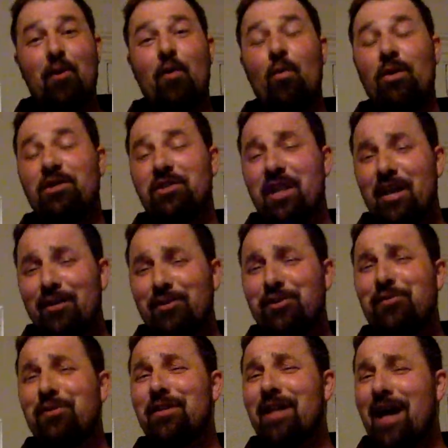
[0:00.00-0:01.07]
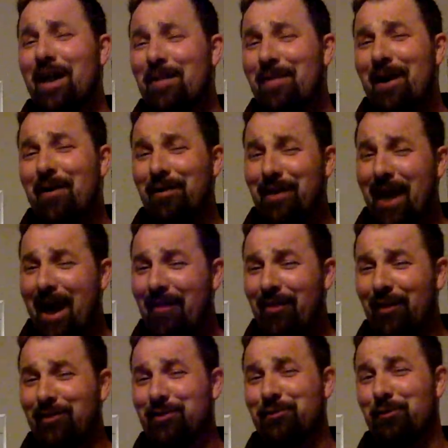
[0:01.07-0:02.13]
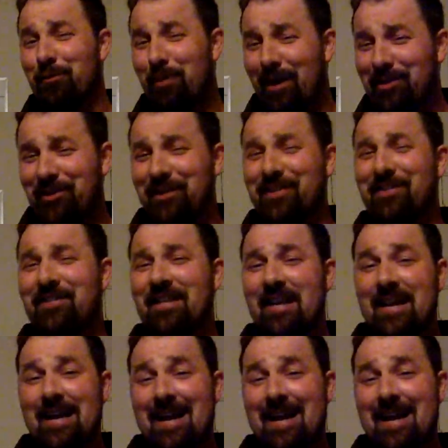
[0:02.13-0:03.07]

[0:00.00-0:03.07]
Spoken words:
which tells you a lot about Catholic school budgets.